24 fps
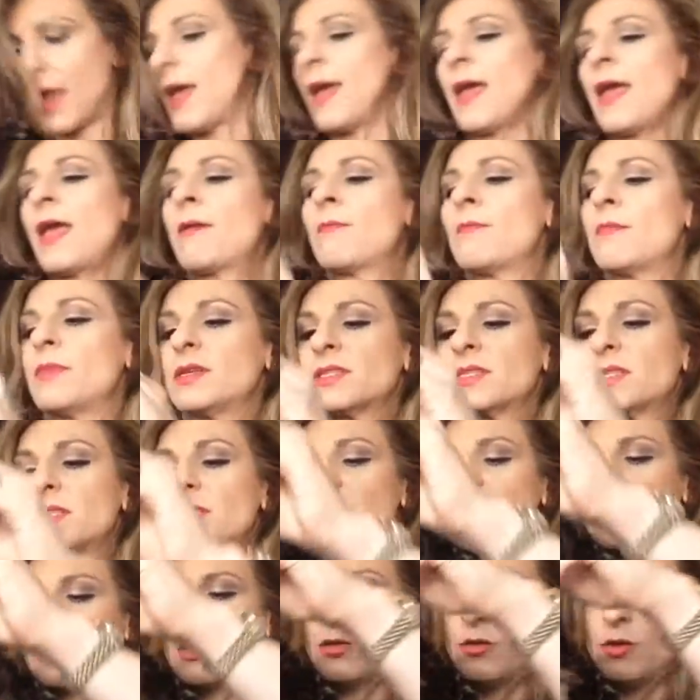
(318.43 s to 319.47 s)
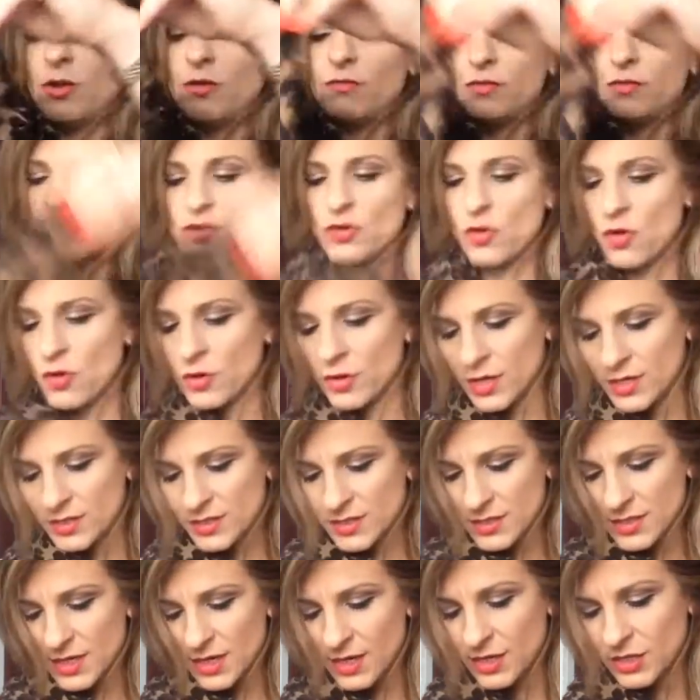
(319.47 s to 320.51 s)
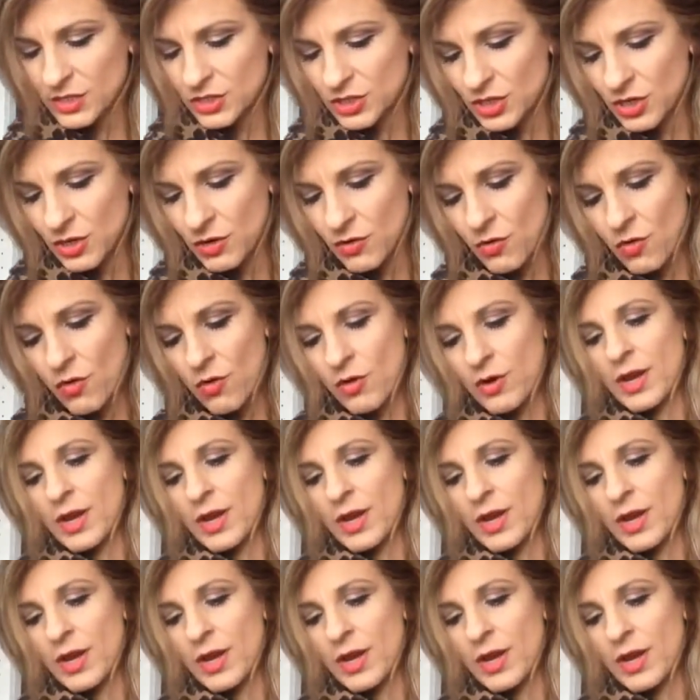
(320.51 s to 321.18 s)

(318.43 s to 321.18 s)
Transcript: Louis Vuitton signature on